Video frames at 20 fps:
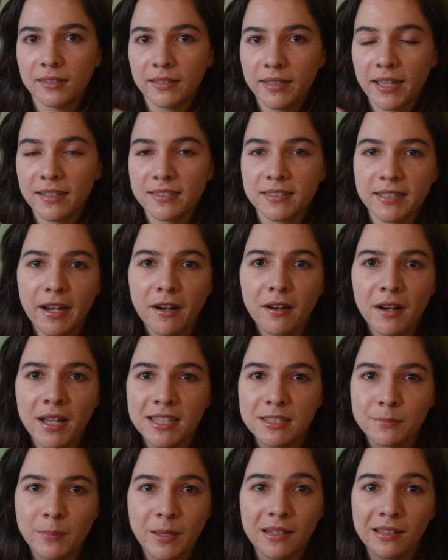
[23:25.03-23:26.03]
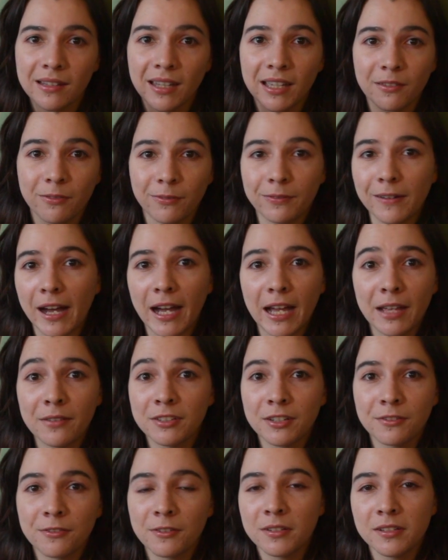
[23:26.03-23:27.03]
Yeah, Sierra has been in like five
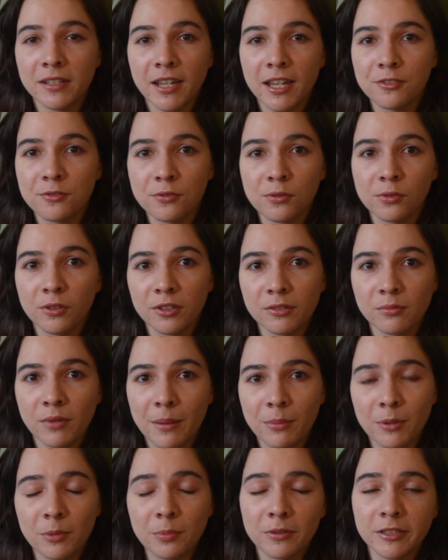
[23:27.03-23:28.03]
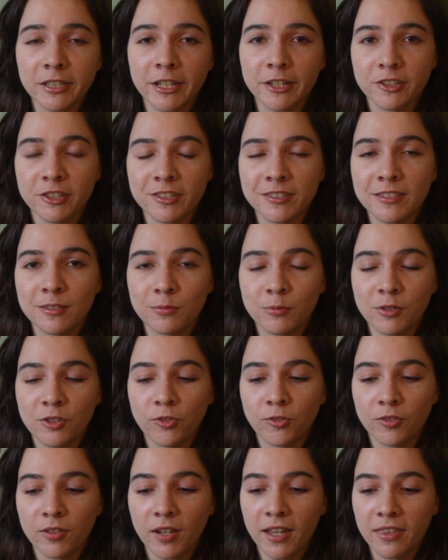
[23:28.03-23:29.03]
different Andrew Lloyd Webber productions,
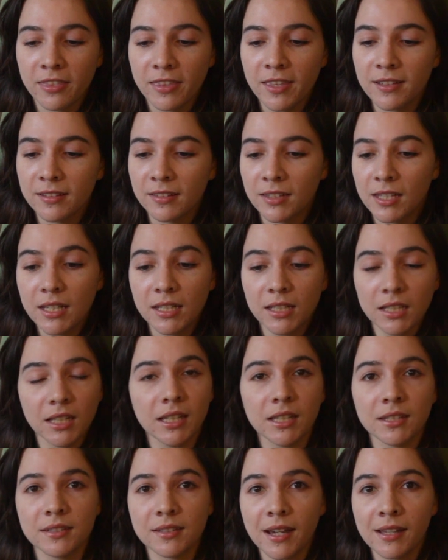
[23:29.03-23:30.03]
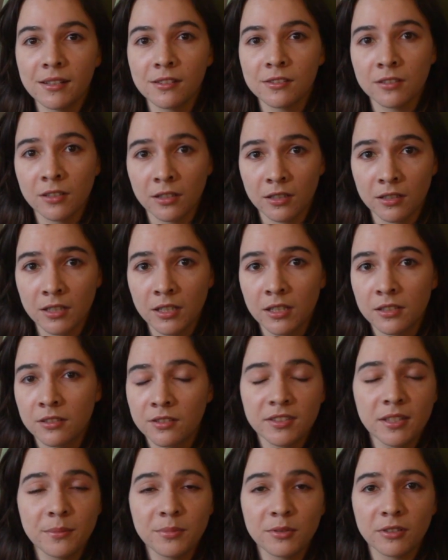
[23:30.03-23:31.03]
which I think legally entitles her
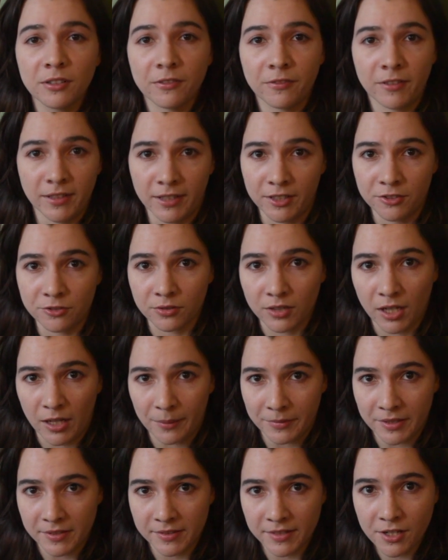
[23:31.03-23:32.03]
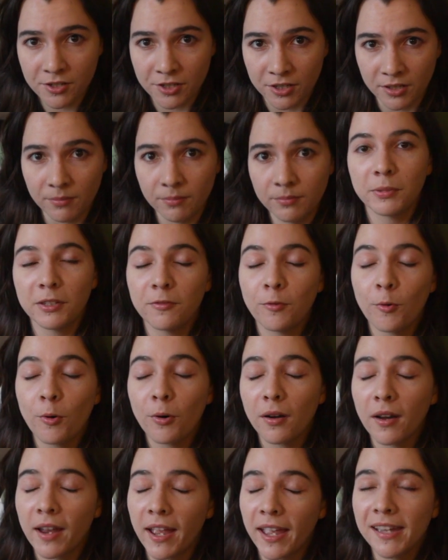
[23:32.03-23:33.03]
to some sort of financial compensation.
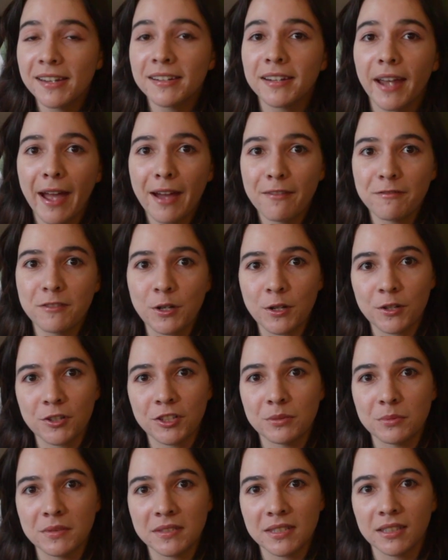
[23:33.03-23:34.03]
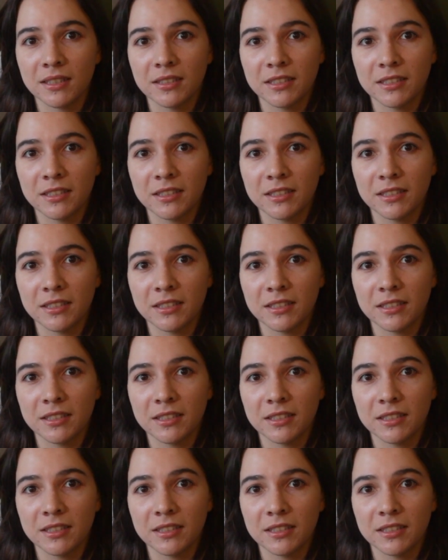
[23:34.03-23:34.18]
Before and after she was The